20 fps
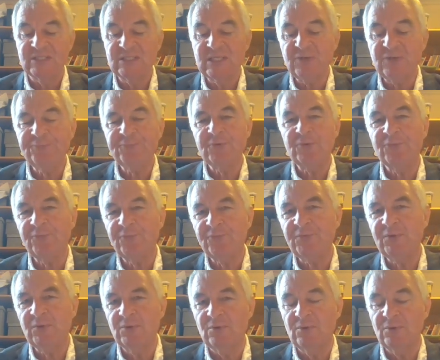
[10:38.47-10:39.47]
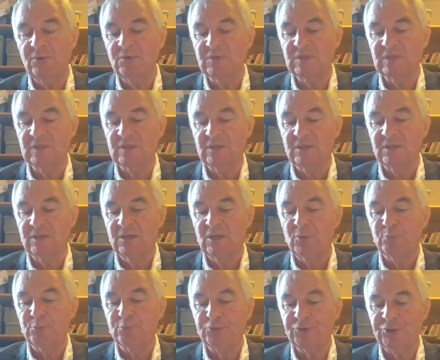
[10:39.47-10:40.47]
Different food
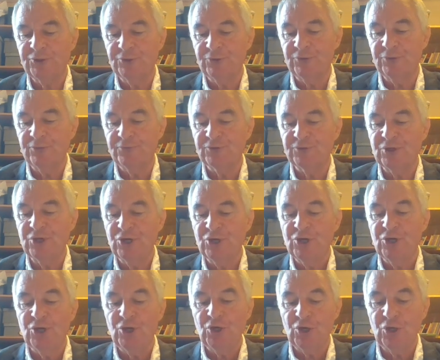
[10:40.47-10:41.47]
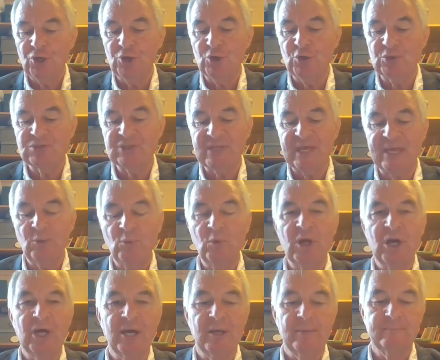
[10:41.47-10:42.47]
proved whose they
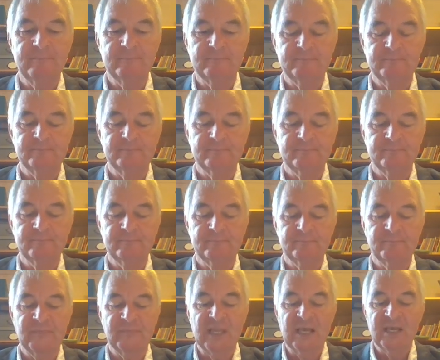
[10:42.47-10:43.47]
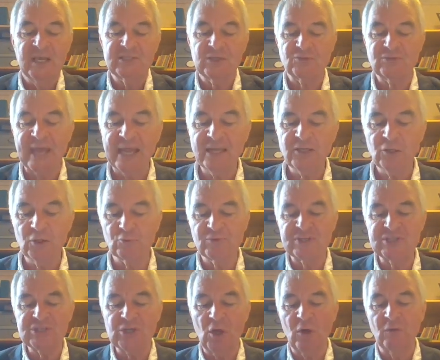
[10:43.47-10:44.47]
were. So Daniel
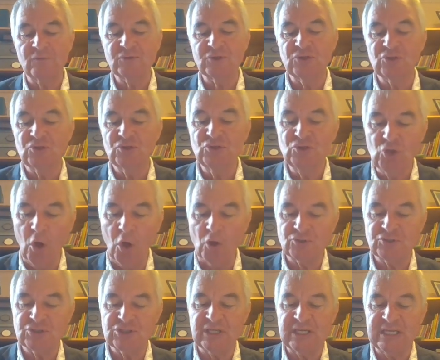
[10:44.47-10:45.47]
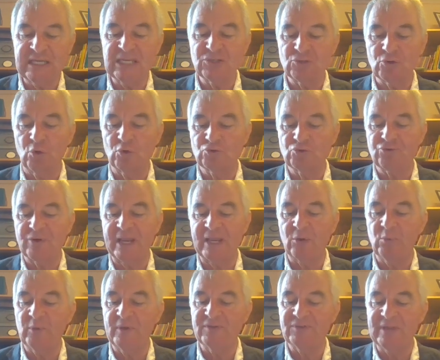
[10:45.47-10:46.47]
resolved not to eat or
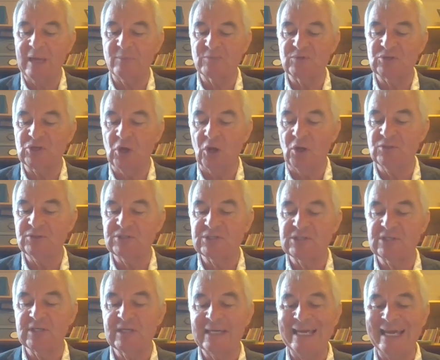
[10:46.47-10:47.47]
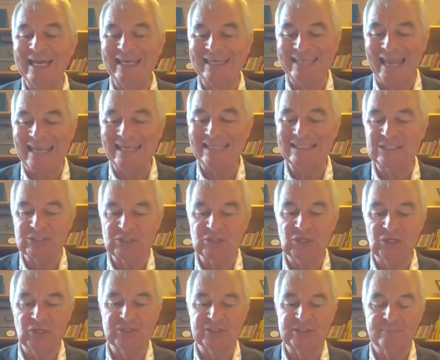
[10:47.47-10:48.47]
drink with Neb's gods against
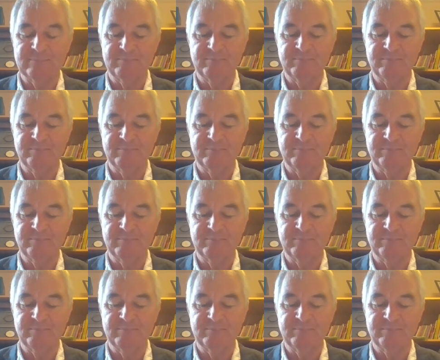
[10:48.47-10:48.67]
God.